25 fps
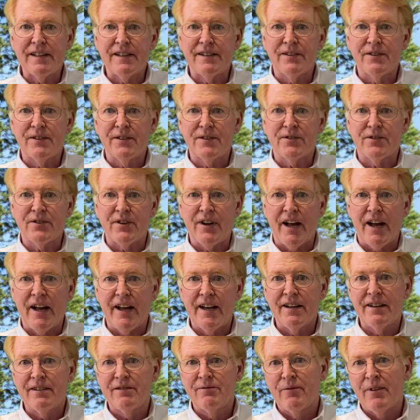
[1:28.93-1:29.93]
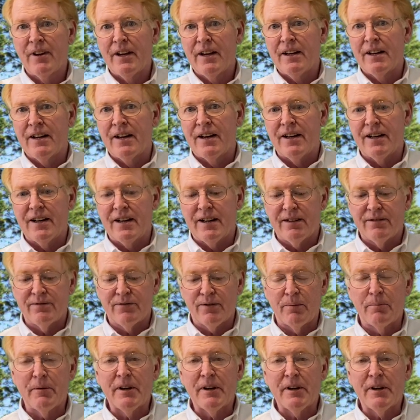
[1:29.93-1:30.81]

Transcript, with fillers: to the side. Uh, from